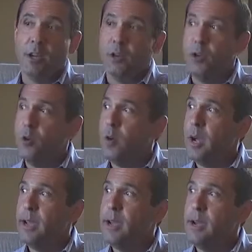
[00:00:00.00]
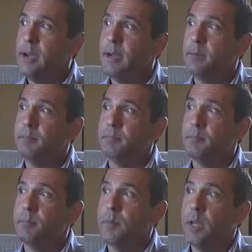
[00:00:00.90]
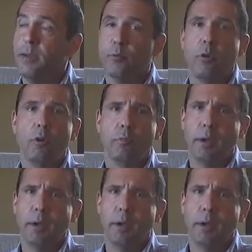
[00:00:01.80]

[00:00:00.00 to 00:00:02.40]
You know, I've grown